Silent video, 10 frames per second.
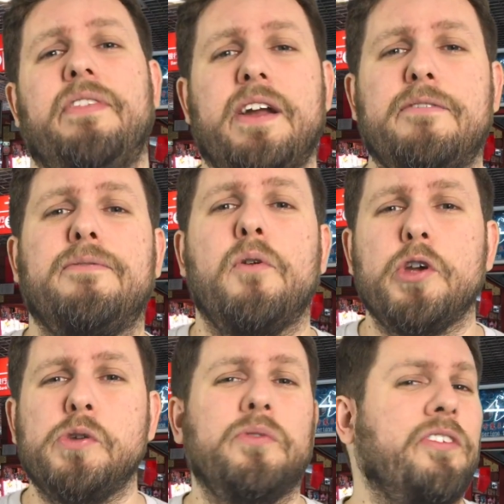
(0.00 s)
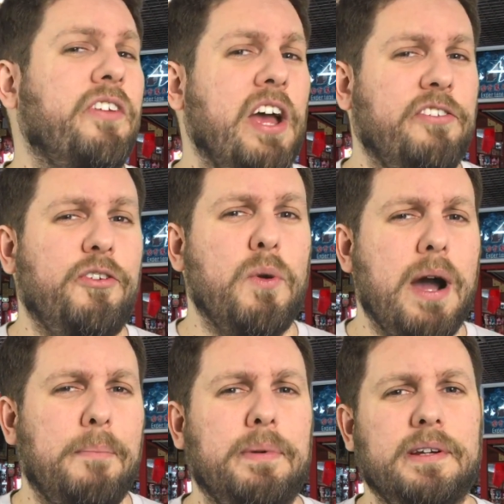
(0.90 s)
there for you and size you
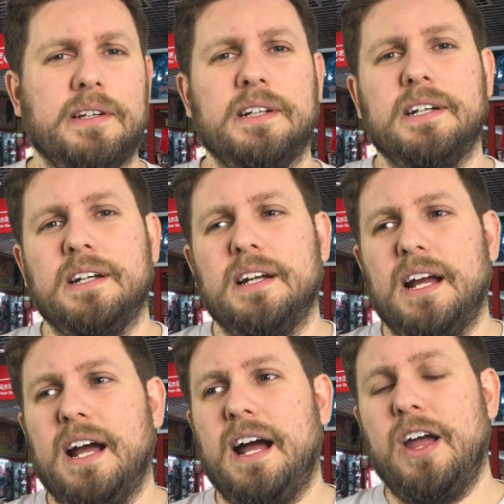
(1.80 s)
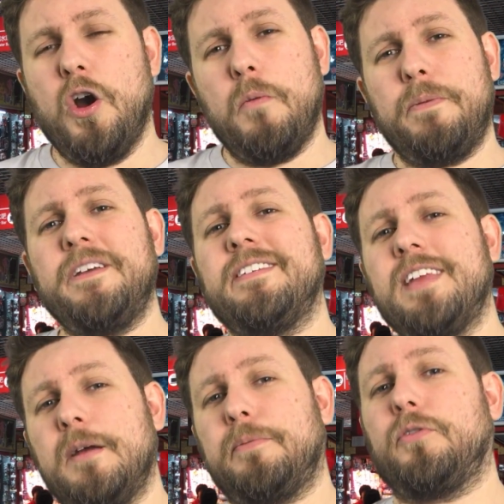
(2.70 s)
up. I hope these
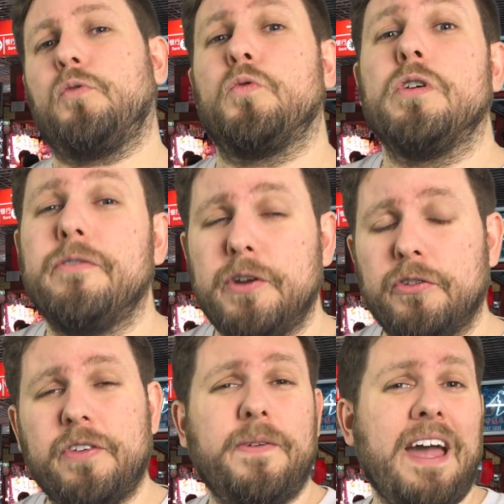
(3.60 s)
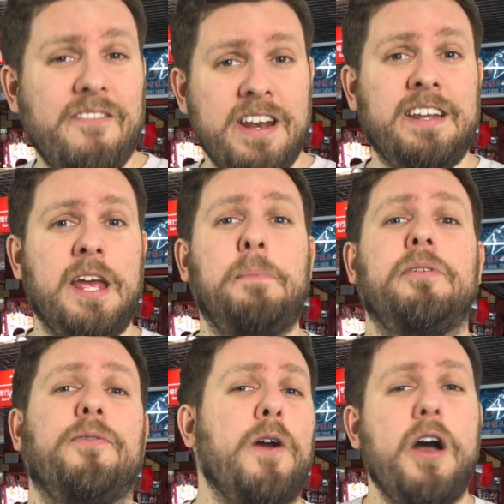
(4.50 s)
tips were of use. If you have any
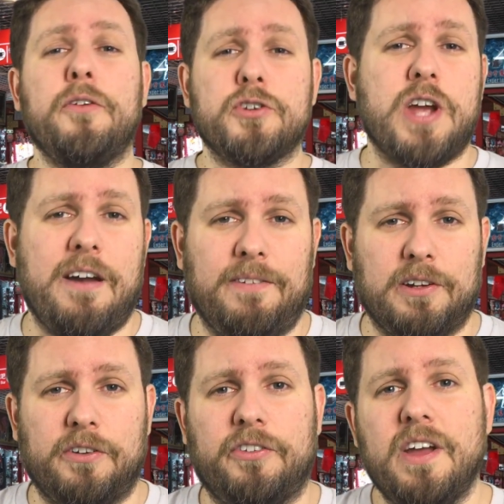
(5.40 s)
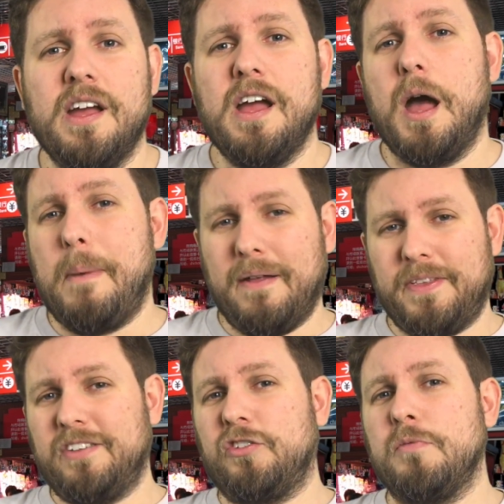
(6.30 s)
tips for other travelers about
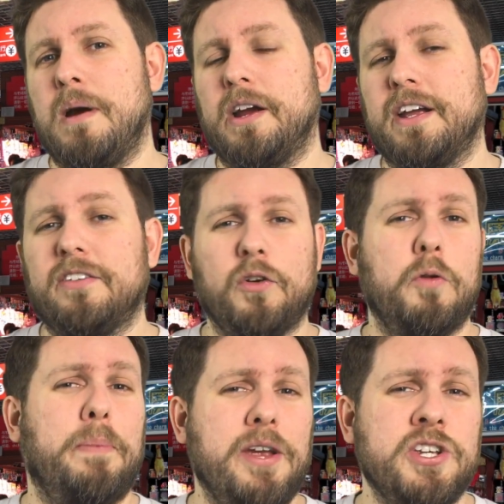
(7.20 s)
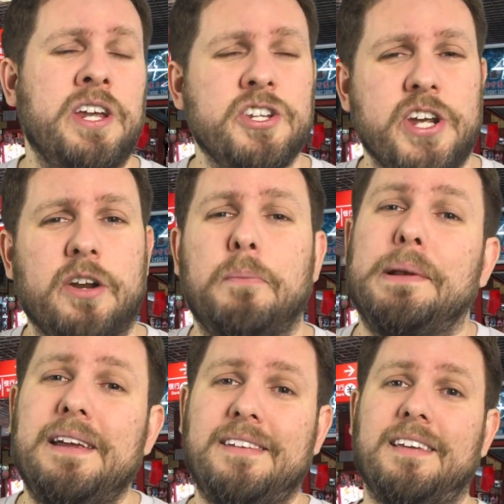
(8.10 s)
these two markets or Beijing in general,
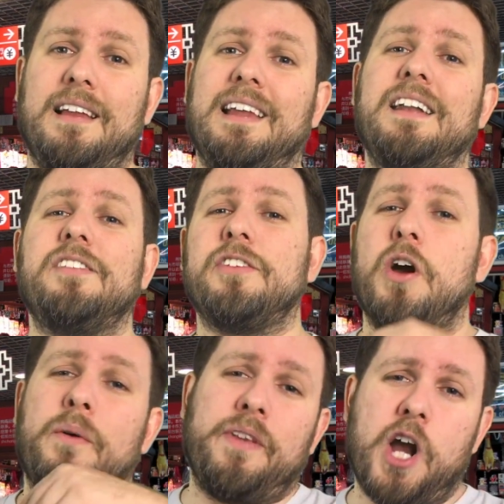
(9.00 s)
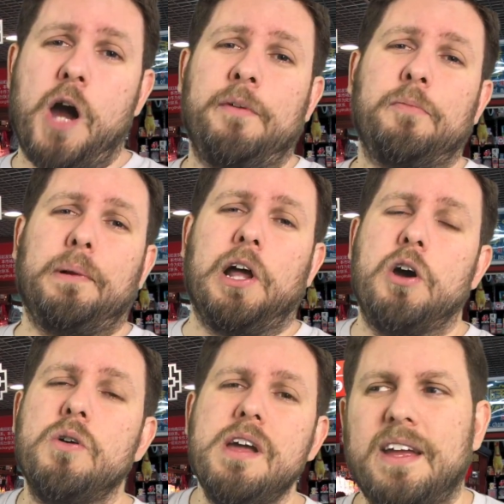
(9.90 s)
please let us know in the comments
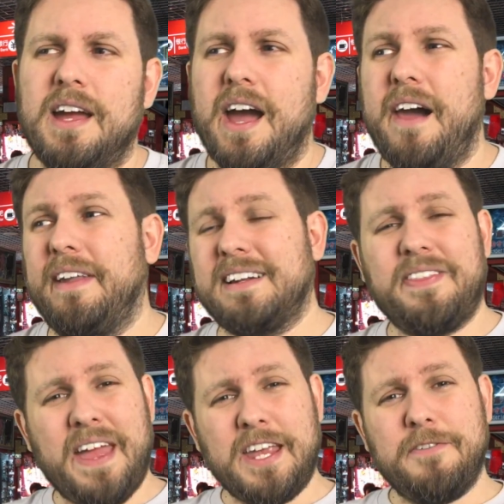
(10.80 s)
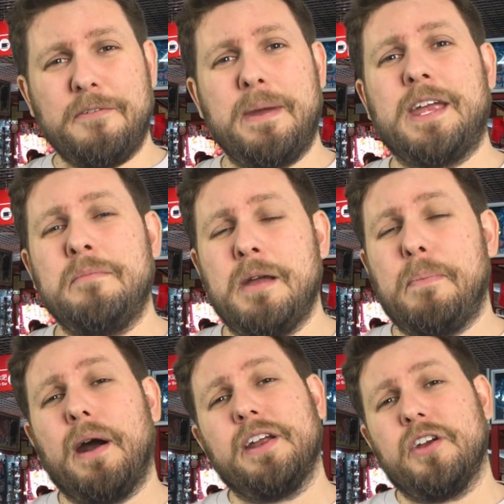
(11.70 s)
below. I'd like to thank you for making me a
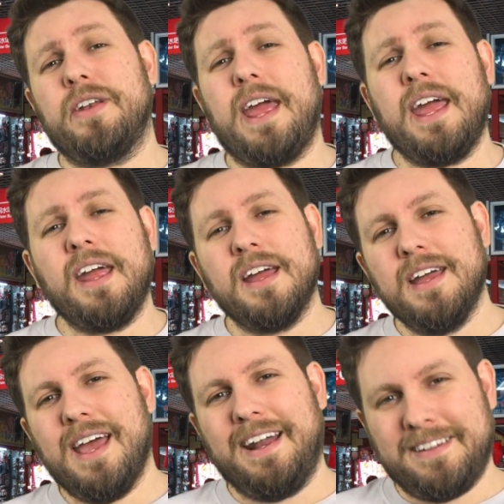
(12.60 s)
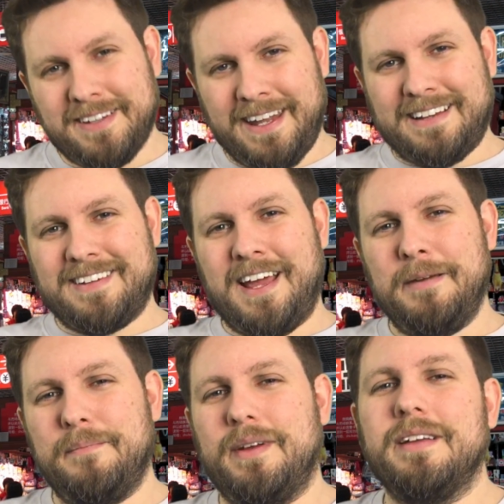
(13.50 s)
part of your day, and until next
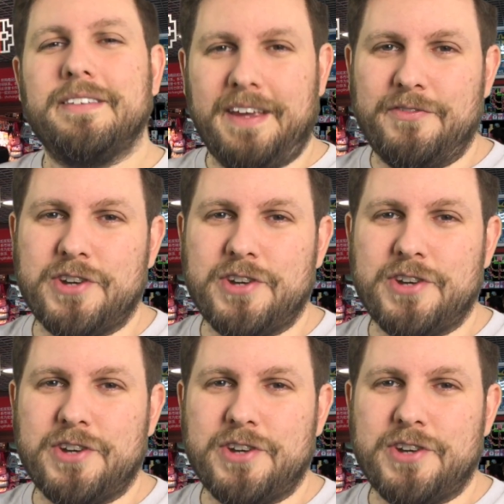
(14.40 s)
time, safe